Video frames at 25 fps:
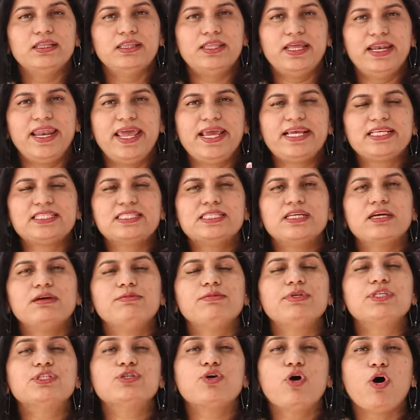the next
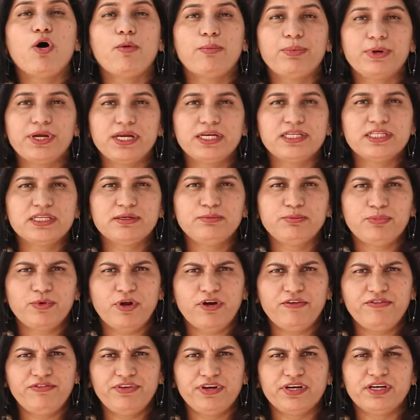term is operating
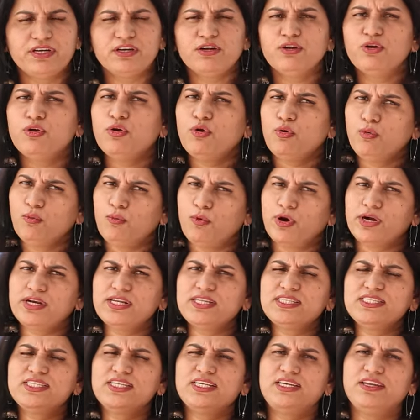profit. What
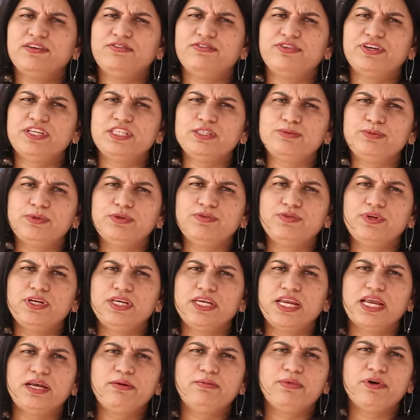is the difference
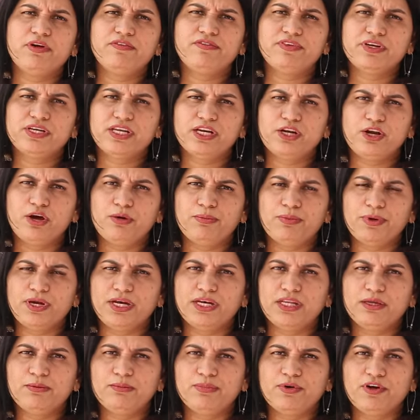between net profit and
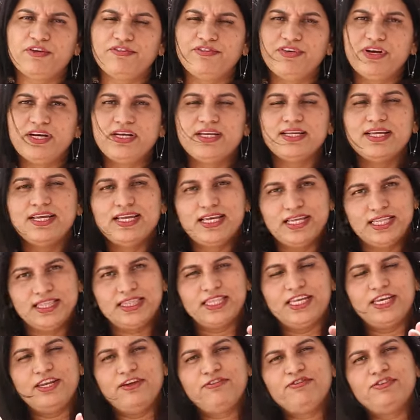operating profit?
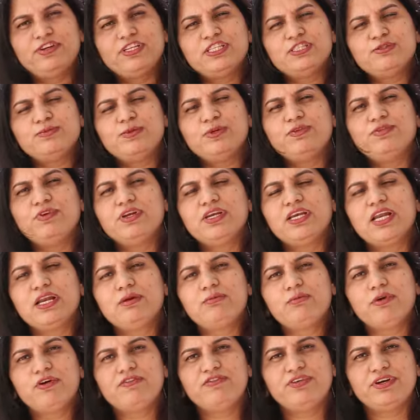The difference between
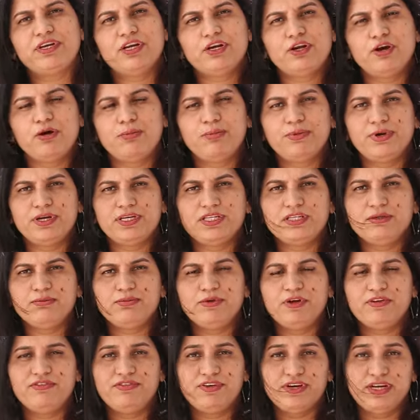net profit and operating
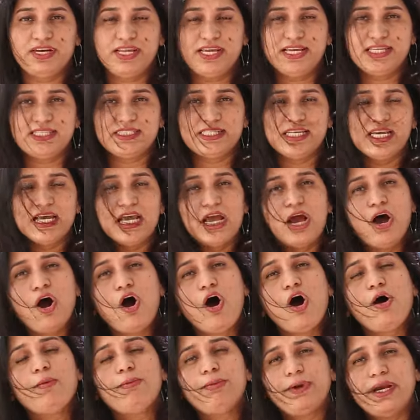profit is
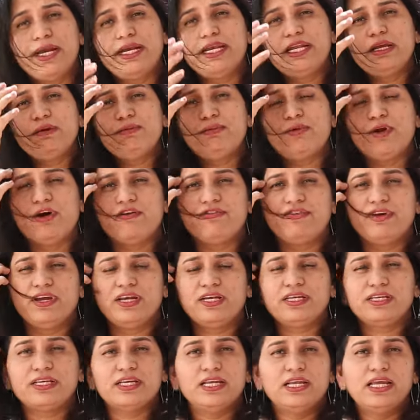operating
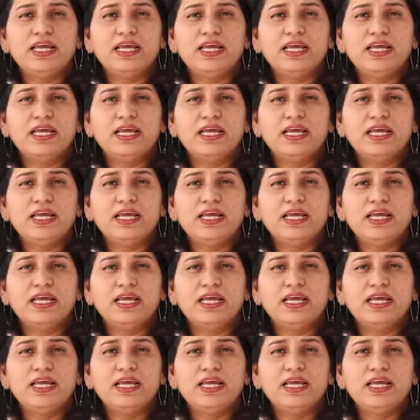profit